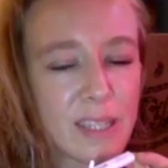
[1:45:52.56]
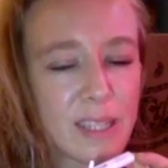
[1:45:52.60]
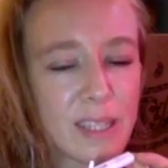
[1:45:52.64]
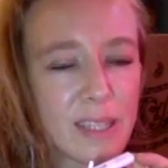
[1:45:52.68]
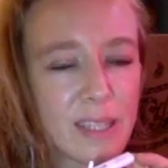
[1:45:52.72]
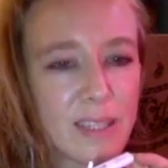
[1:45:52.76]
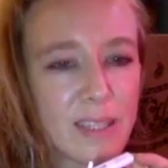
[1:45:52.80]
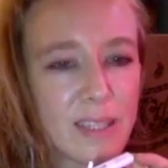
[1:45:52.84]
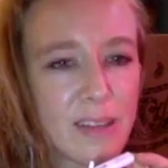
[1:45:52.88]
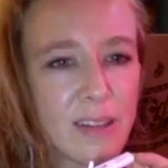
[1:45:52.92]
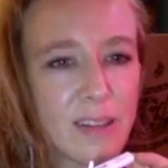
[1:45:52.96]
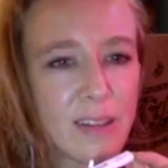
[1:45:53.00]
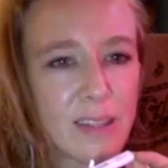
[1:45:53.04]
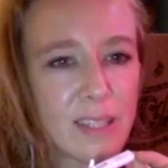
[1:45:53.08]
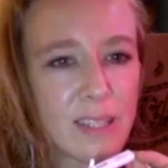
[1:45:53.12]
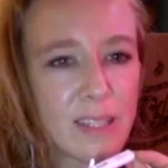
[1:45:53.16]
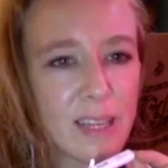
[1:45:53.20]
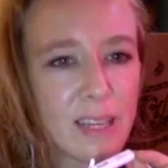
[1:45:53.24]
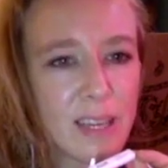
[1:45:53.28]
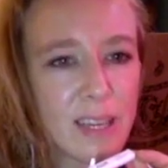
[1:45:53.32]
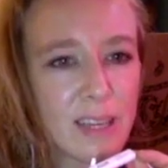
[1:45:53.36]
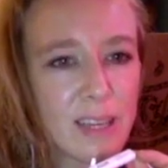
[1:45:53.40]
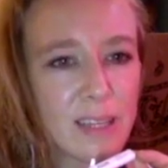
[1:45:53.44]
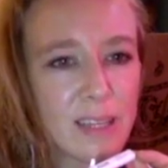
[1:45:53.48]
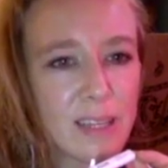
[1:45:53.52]
let's all
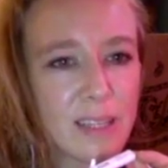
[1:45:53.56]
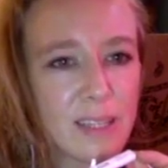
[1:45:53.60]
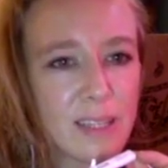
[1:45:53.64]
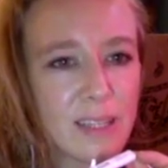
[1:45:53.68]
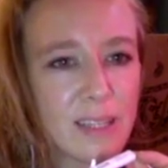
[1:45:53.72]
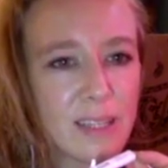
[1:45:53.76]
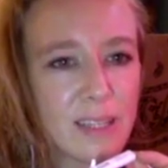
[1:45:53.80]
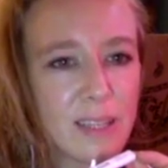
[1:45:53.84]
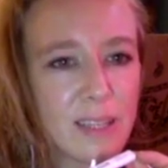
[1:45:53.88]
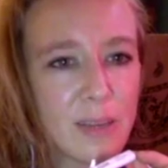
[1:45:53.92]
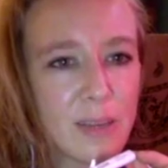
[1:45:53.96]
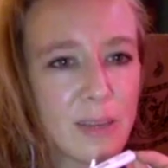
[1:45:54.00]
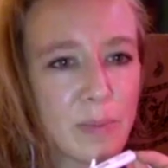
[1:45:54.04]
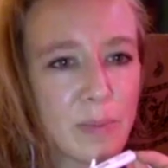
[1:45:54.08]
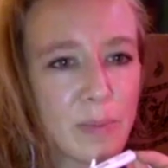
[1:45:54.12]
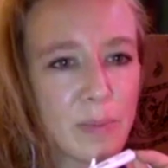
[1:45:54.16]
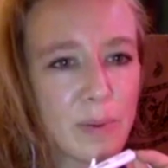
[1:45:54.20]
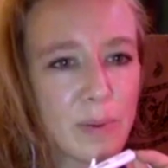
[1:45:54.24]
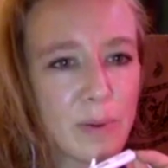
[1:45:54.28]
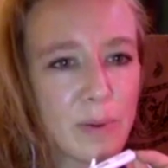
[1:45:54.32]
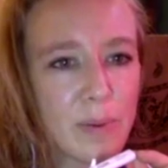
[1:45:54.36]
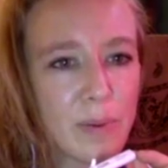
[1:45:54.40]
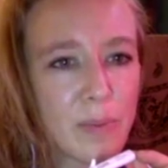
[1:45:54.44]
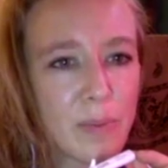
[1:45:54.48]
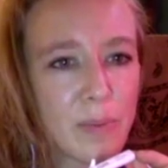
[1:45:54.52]
take a deep
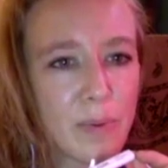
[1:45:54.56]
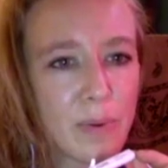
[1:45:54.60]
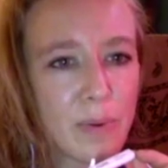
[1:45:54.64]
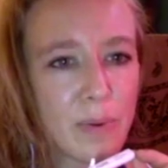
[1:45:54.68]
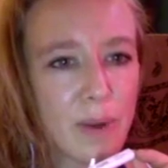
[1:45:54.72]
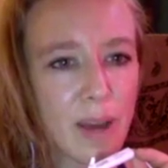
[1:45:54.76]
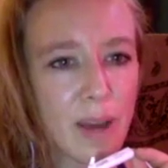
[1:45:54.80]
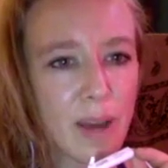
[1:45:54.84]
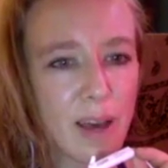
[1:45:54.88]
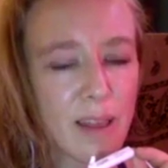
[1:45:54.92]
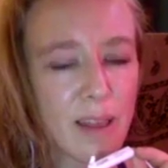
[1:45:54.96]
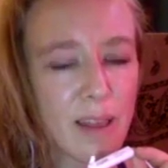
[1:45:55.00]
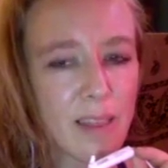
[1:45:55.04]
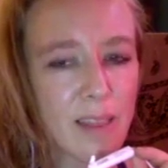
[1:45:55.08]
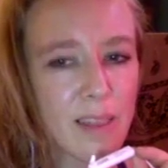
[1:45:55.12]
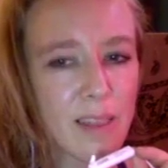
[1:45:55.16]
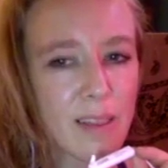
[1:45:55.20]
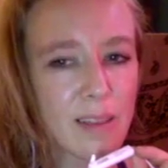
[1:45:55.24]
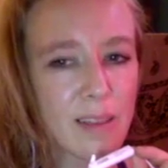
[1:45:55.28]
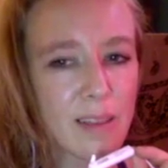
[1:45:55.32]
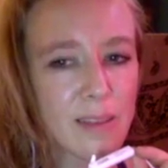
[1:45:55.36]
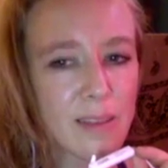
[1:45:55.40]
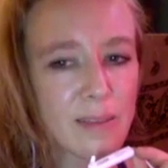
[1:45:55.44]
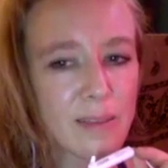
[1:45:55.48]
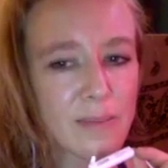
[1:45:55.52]

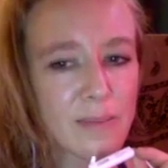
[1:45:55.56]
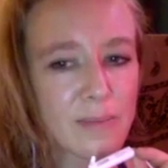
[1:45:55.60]
breath.